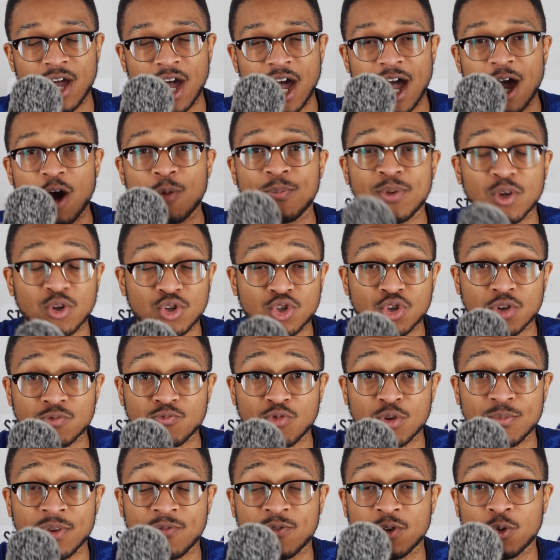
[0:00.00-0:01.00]
I'll be on Don
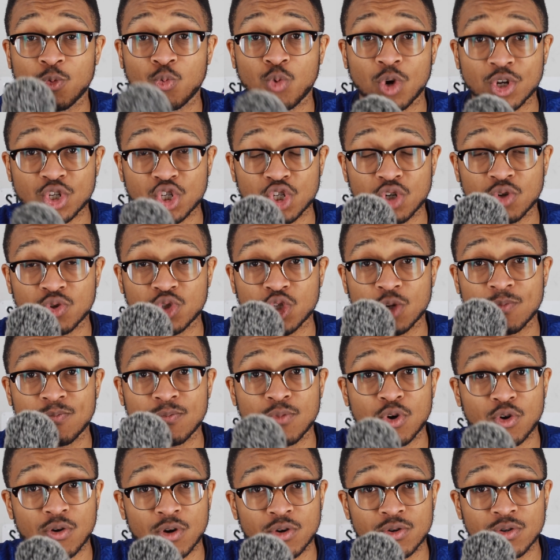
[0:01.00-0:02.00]
Robbie for the watch along
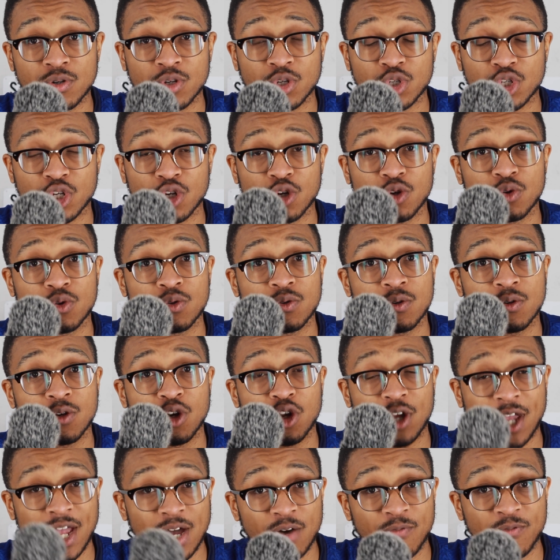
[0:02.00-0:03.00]
tomorrow, so
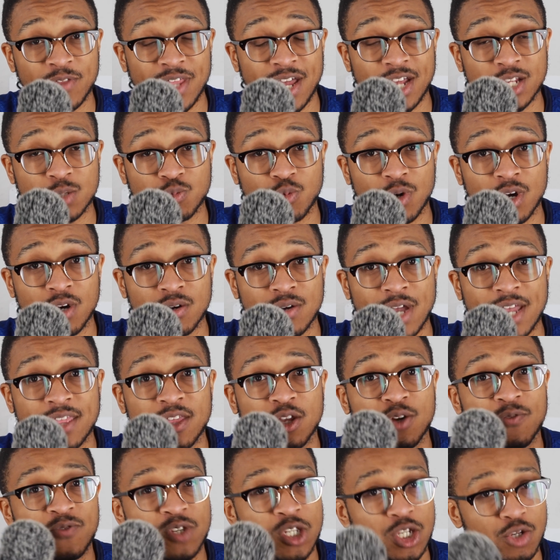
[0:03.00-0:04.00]
look out for that as well. And
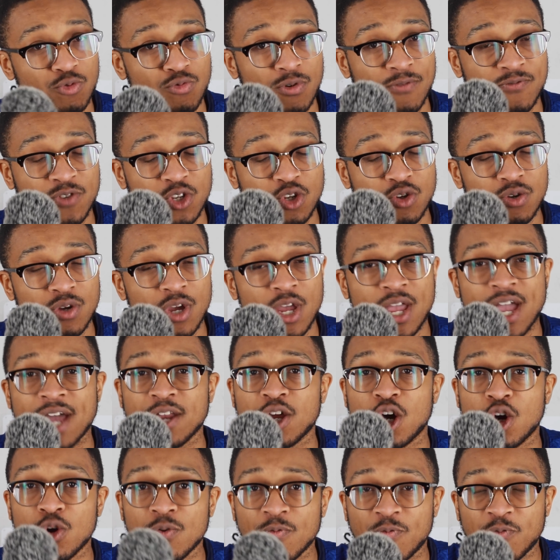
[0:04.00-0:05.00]
then obviously the review. And
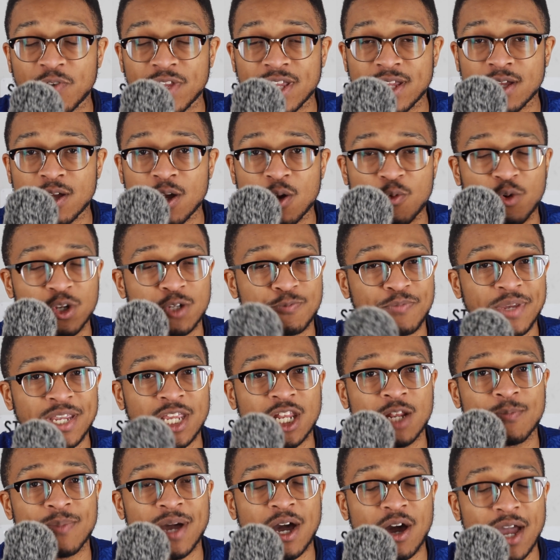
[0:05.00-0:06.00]
hopefully we're
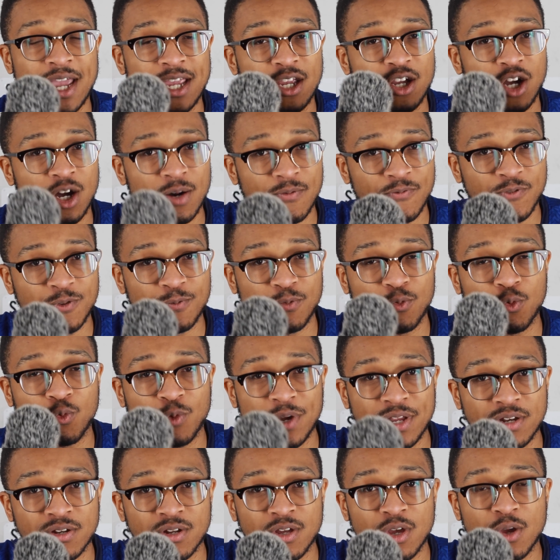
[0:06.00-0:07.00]
speaking about a comfortable
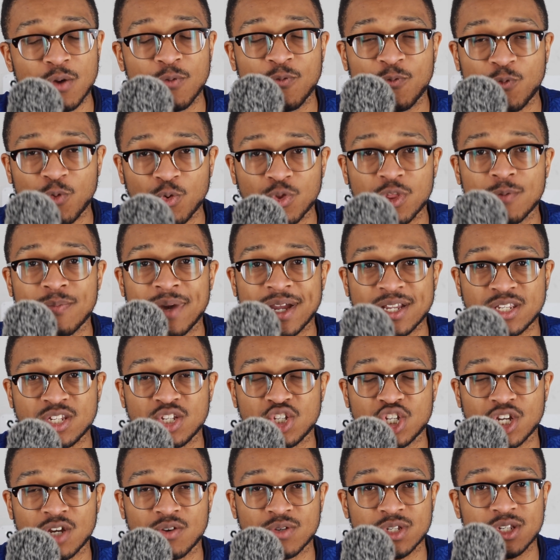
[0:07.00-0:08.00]
win for the mighty
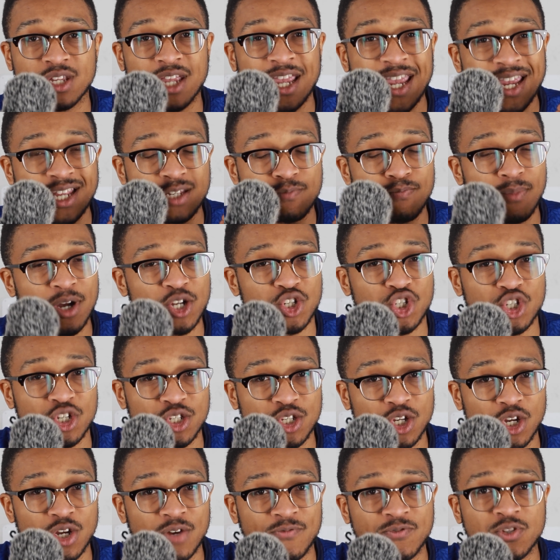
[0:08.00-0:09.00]
Chelsea. It's much
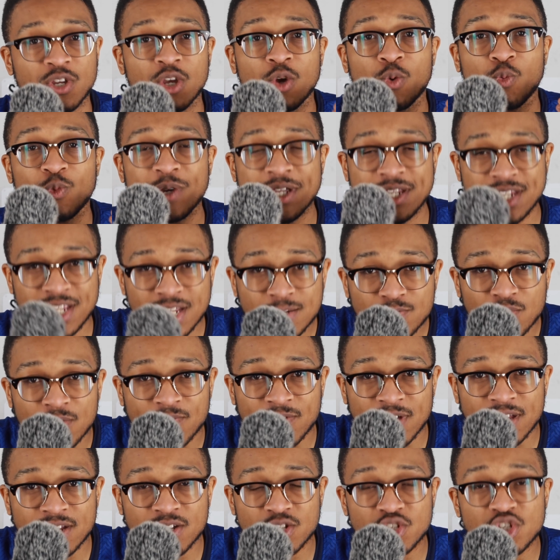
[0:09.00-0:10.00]
deserved. We need
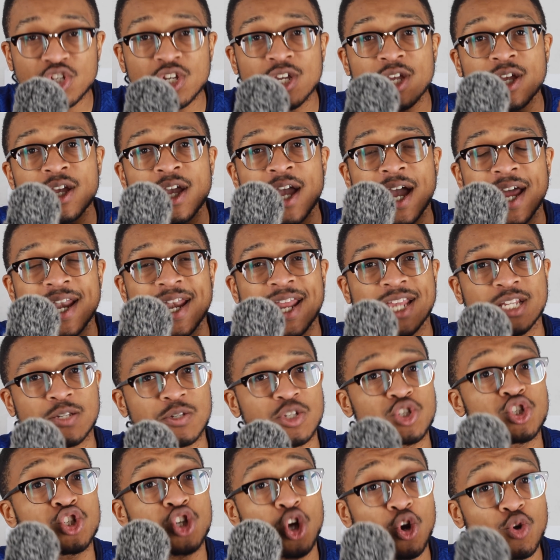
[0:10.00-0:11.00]
revenge. And let's
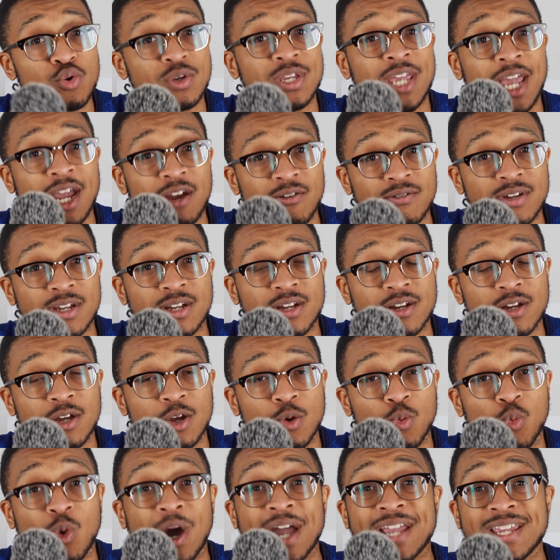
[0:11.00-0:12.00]
show Carrick
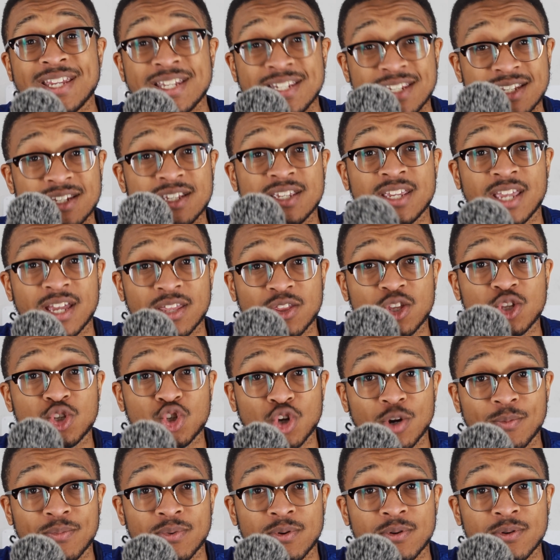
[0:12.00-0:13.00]
why he didn't get the
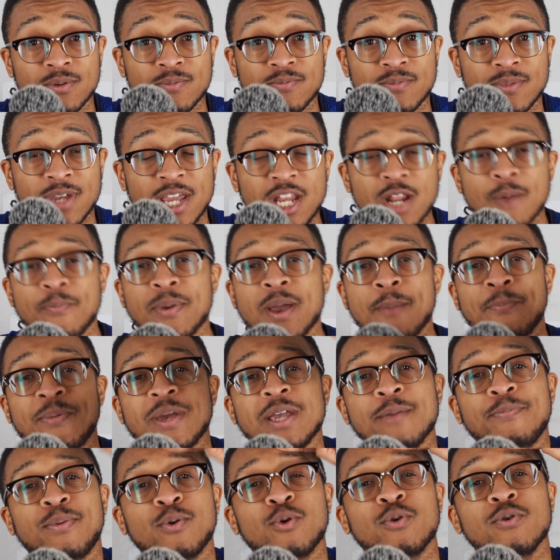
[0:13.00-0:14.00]
job. In a bit,
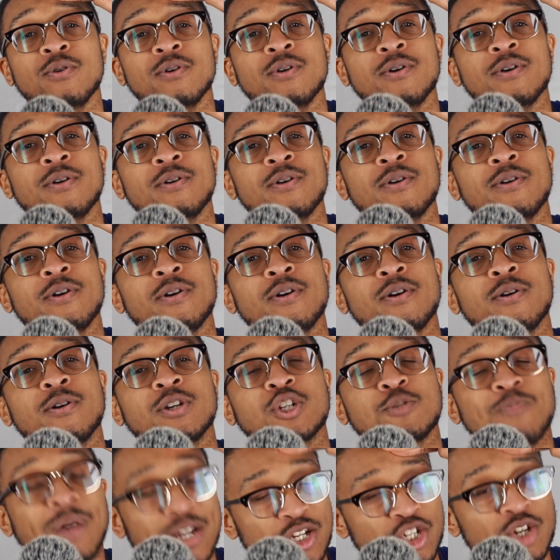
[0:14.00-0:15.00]
people.
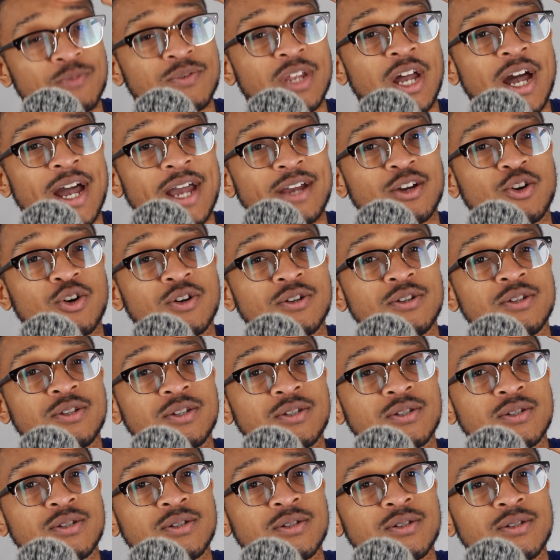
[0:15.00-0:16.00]
Smash up the
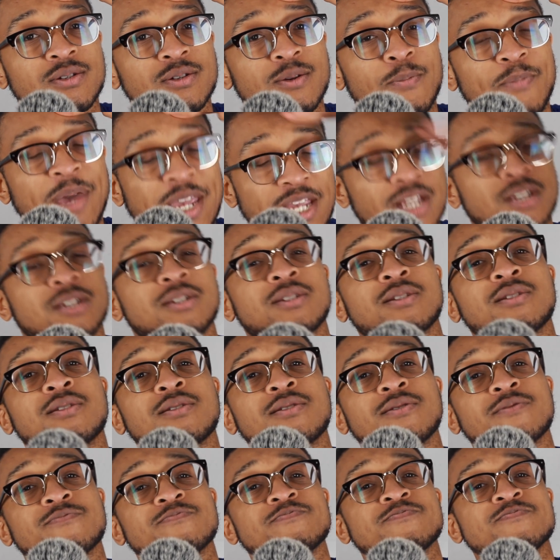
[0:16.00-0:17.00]
icons. Peace.